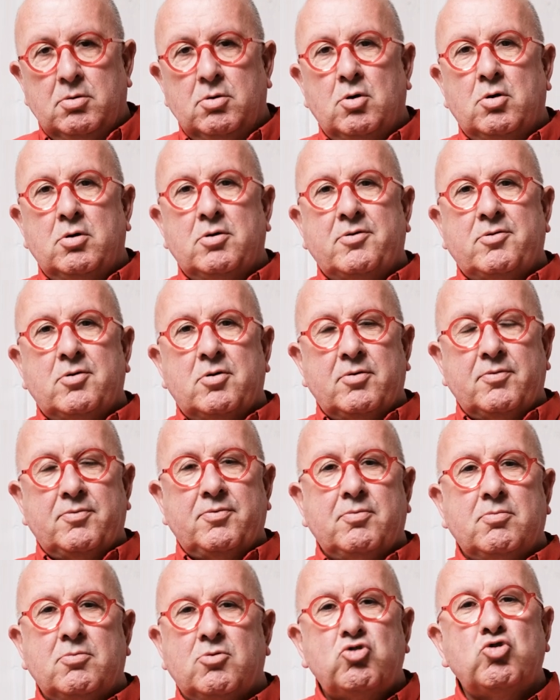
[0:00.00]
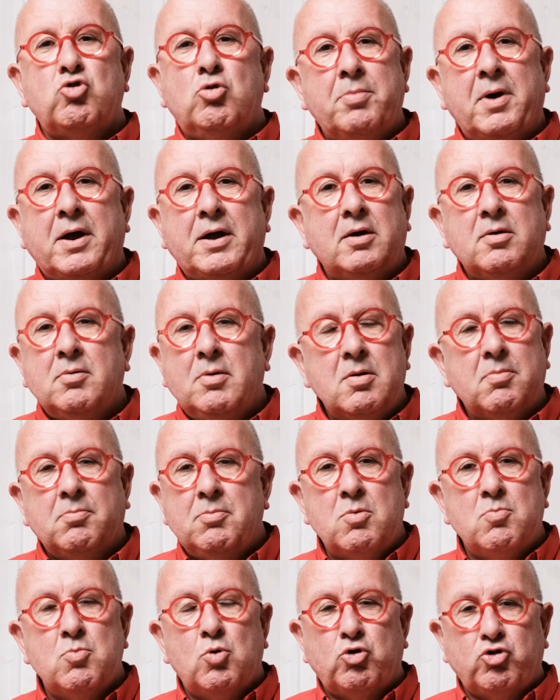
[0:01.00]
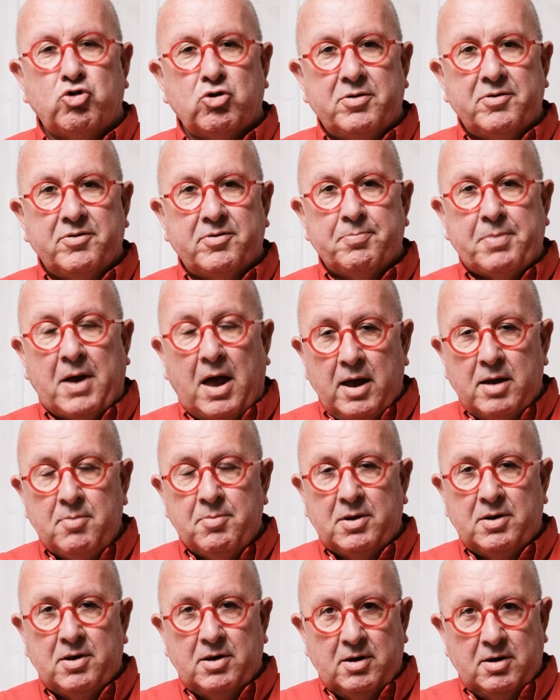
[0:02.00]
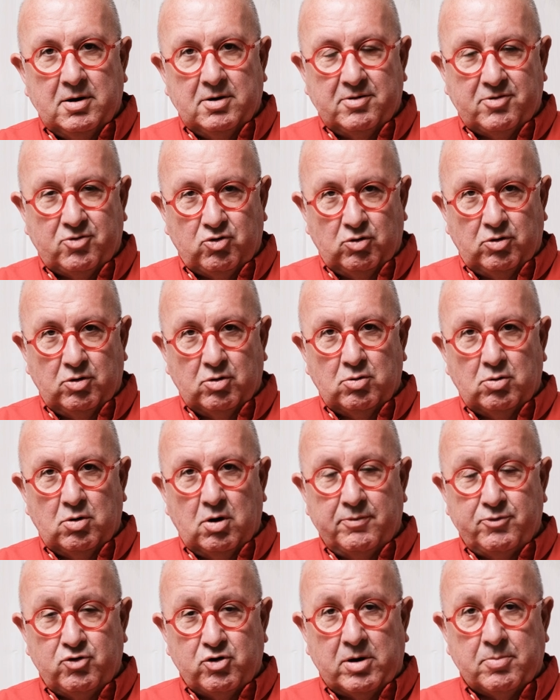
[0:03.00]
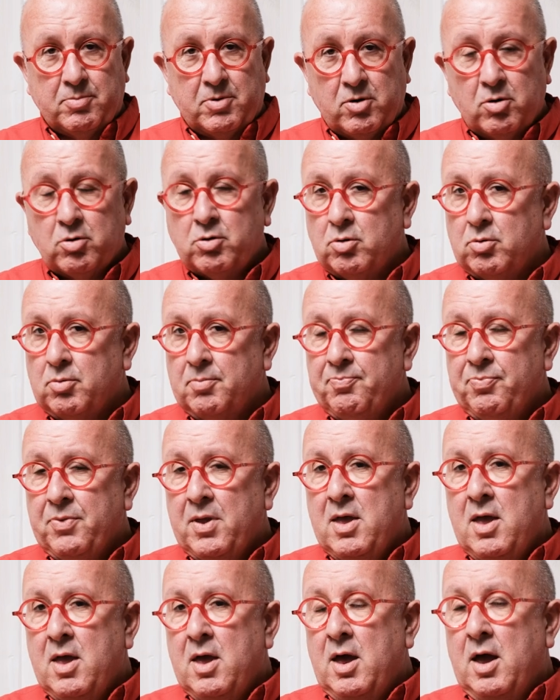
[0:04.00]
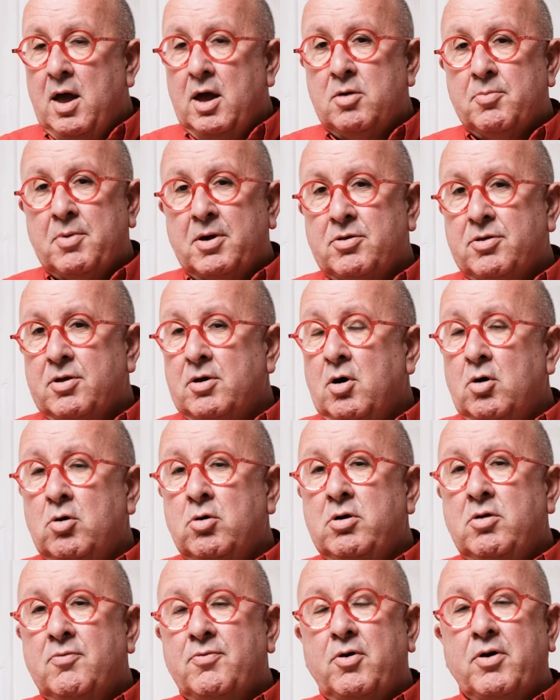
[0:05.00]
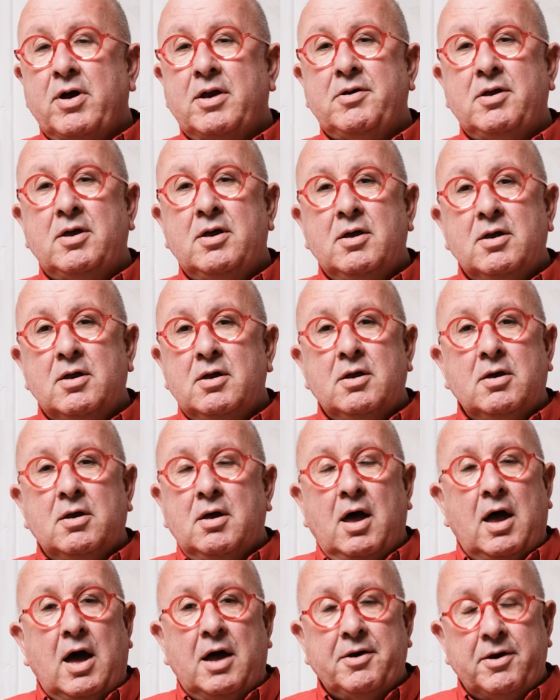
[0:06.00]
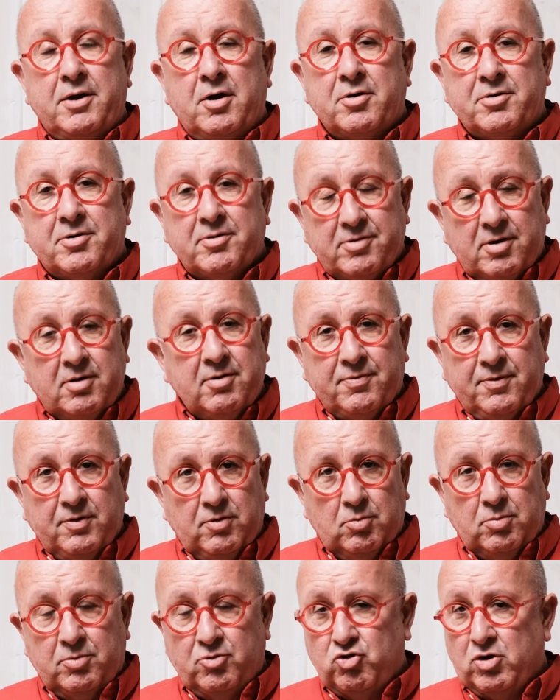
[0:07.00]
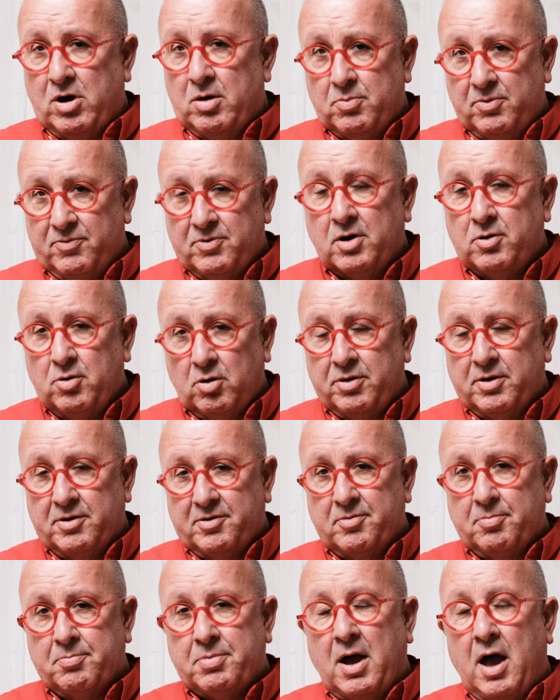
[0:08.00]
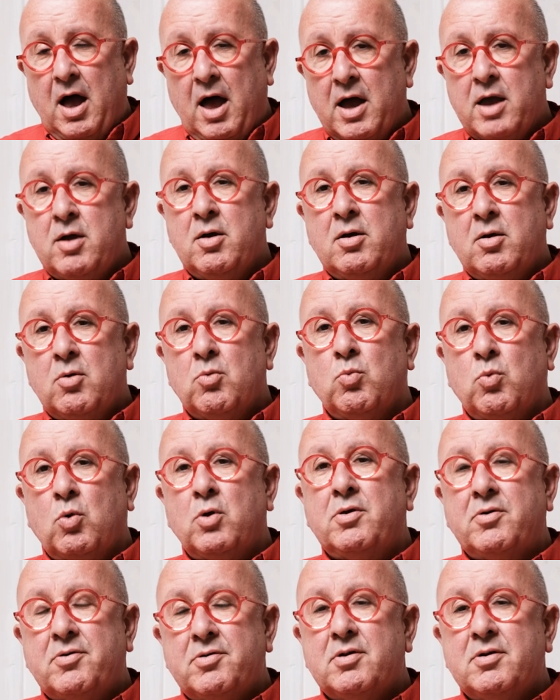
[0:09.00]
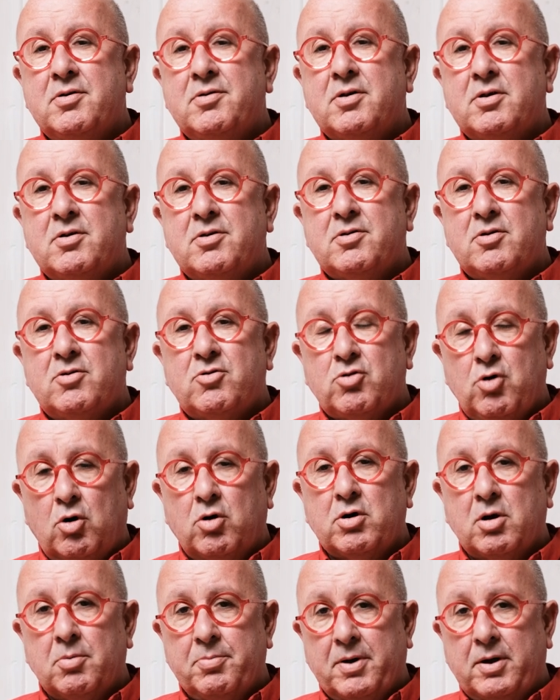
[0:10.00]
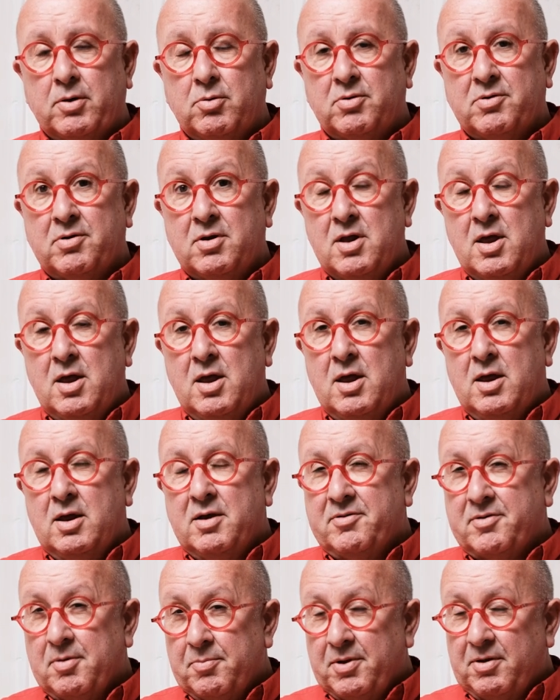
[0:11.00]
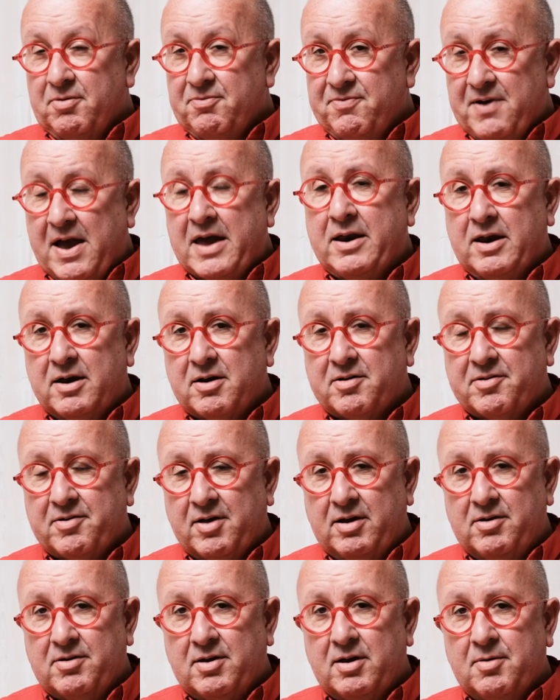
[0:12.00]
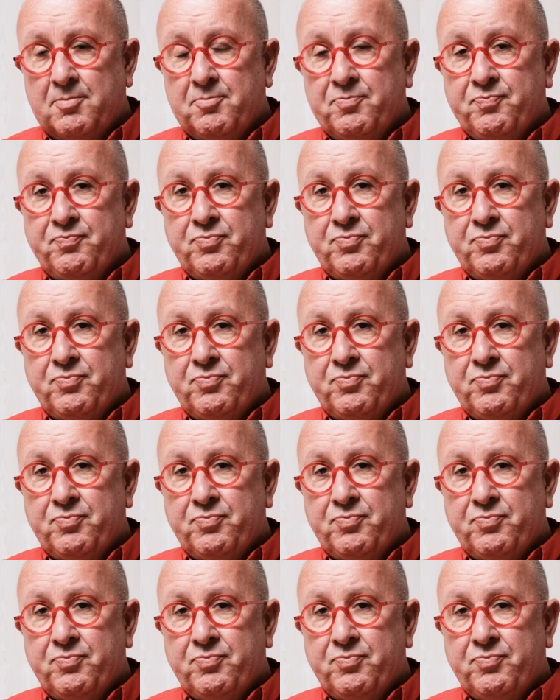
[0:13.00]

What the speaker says: not sort of show my emotions. But I'm in the studio of Jack Morrocco. And you might think, oh, you've already had an artist interview with Jack, we've done all this. But I wanted to talk about something very exciting,